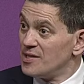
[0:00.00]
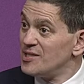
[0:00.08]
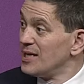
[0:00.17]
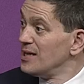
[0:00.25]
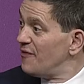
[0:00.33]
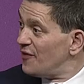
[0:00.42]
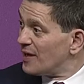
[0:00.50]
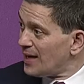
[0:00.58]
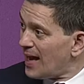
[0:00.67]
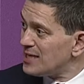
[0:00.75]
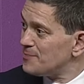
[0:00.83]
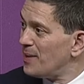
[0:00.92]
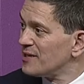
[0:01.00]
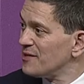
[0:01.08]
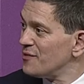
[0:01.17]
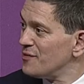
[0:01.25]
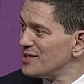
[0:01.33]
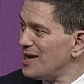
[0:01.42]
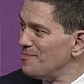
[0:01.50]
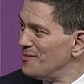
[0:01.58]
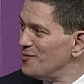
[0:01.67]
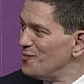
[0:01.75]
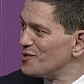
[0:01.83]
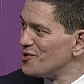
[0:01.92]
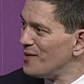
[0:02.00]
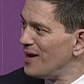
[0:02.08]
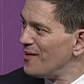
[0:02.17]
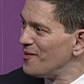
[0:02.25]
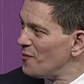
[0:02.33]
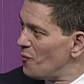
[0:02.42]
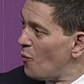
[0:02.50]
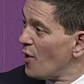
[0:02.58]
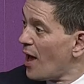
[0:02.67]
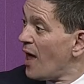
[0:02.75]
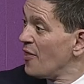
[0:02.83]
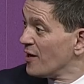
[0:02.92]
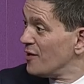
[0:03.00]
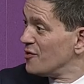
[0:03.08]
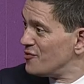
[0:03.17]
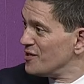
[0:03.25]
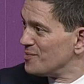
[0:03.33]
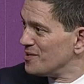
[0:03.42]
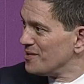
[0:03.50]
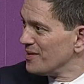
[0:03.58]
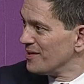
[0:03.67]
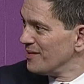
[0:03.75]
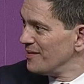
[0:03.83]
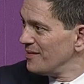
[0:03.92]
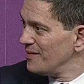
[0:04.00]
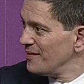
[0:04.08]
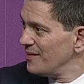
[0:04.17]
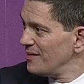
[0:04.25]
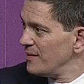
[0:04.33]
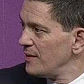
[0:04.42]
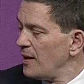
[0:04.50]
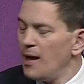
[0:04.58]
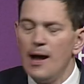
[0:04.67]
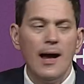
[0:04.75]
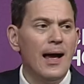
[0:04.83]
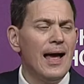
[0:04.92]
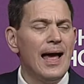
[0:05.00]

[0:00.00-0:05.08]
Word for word: a significant aspect of the resentment was around what other countries were doing. Mm. Uh,